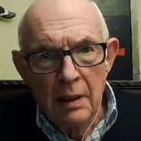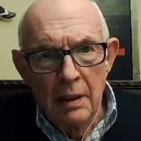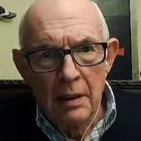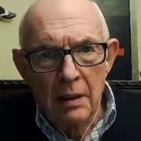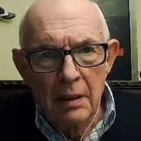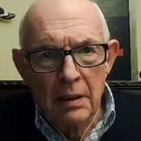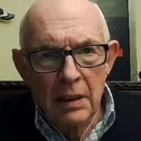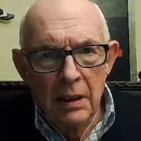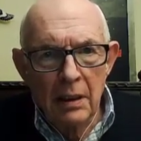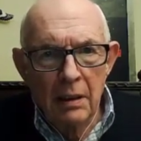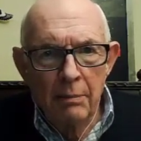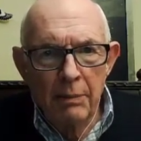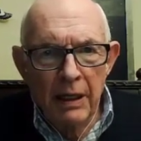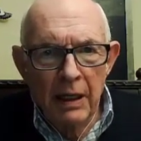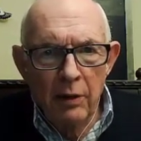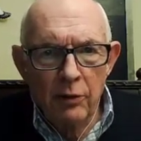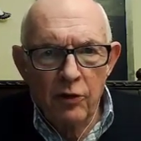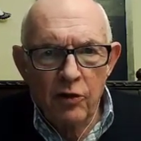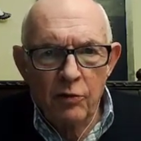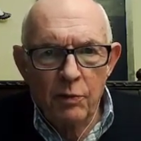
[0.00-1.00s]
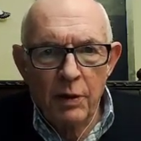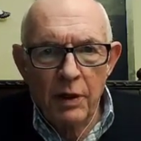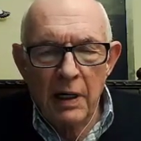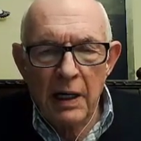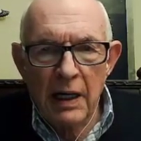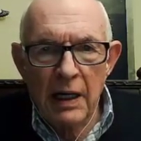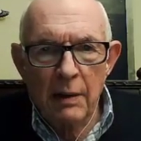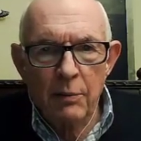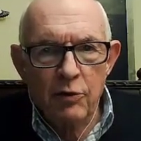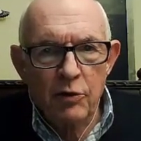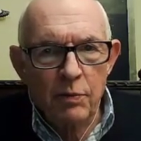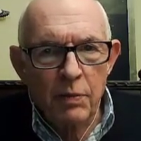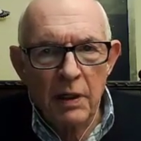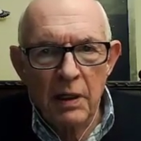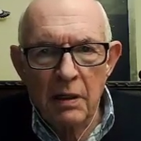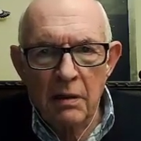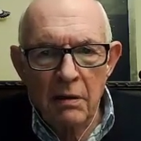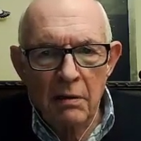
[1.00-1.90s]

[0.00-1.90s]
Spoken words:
A little bounce, perhaps, but